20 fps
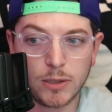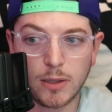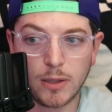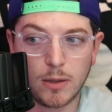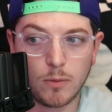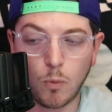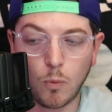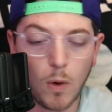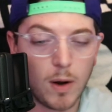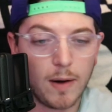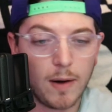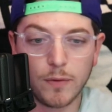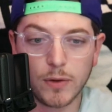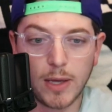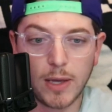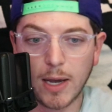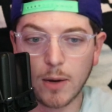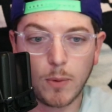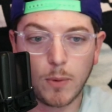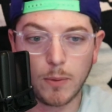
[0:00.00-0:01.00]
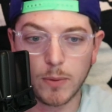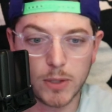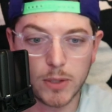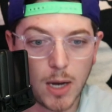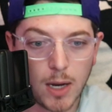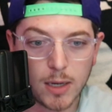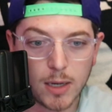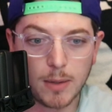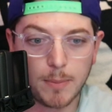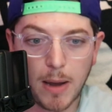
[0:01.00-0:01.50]
than whatever the heck we were
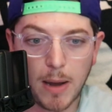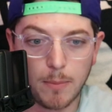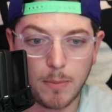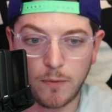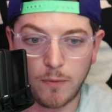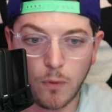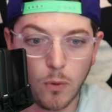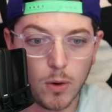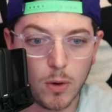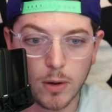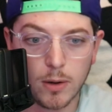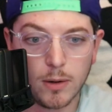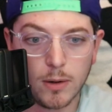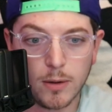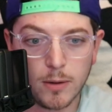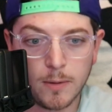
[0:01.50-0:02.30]
talking about before.